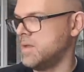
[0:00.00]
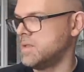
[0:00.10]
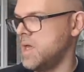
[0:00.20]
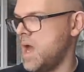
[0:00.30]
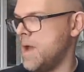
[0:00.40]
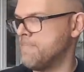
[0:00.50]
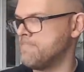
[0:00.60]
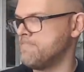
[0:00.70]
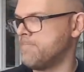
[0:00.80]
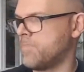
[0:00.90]
So yeah,
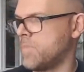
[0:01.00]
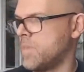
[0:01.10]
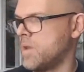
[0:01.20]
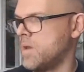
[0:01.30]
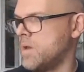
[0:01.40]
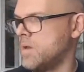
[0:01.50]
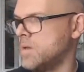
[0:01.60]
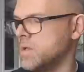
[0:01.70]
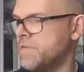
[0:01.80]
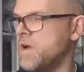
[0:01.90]

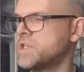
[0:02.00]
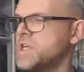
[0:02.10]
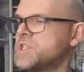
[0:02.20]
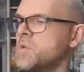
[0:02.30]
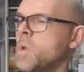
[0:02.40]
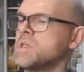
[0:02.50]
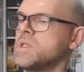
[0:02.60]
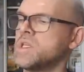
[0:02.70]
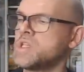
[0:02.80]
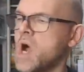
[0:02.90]
so the first system
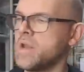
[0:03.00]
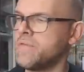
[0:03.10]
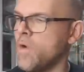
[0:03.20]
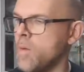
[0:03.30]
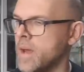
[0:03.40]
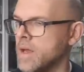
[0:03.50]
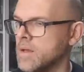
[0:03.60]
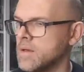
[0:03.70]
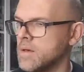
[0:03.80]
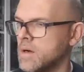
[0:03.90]
wasn't decided for me,
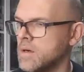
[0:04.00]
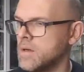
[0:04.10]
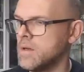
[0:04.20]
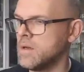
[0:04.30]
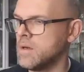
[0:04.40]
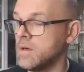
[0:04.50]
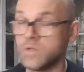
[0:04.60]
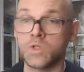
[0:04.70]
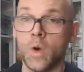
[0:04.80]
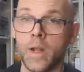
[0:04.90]

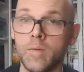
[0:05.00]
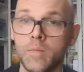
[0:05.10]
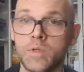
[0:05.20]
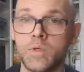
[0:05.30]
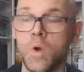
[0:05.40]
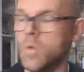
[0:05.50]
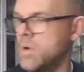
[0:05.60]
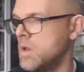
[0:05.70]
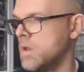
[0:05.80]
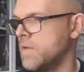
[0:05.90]
just got it, which is cool.
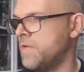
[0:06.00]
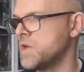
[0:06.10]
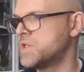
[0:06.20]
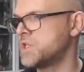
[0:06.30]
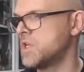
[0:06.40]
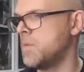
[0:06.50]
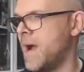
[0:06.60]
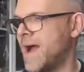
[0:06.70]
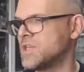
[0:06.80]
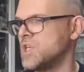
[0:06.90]
The first system
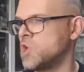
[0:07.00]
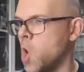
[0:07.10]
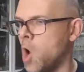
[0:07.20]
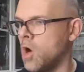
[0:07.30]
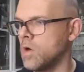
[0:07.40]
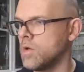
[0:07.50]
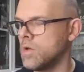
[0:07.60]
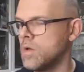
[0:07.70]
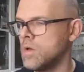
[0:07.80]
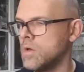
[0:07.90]
I actually got
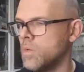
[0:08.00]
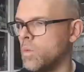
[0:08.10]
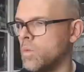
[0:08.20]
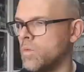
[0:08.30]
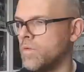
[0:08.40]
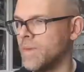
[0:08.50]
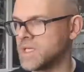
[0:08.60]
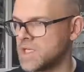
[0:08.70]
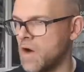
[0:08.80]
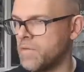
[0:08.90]
for
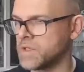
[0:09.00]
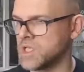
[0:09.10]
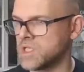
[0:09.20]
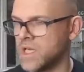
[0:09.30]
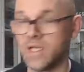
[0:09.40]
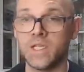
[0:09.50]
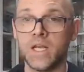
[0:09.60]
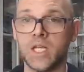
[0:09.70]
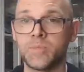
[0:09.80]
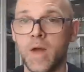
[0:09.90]
myself was a
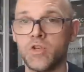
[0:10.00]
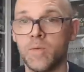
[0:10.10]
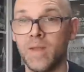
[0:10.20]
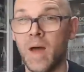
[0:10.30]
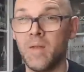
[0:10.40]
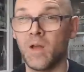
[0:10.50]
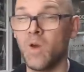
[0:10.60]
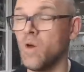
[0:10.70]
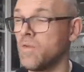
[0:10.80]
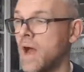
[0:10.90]
Sinclair Spectrum, and I
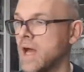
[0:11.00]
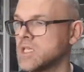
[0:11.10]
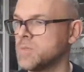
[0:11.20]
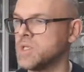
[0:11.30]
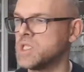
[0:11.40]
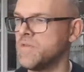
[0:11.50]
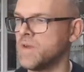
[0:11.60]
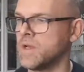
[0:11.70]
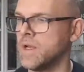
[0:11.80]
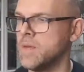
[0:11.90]
got that
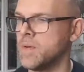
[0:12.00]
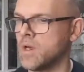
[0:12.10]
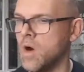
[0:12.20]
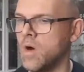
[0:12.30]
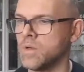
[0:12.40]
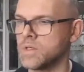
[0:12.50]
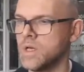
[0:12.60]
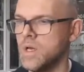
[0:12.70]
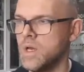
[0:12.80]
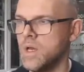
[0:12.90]
specifically
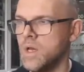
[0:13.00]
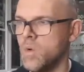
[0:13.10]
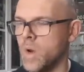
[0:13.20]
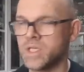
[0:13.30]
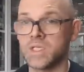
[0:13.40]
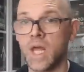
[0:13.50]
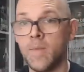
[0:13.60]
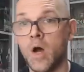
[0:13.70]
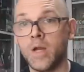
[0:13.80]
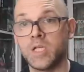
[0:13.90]
because when I used to stay at
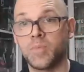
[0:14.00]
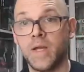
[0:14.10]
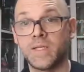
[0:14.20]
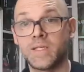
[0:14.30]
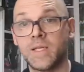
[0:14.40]
my auntie's place, that's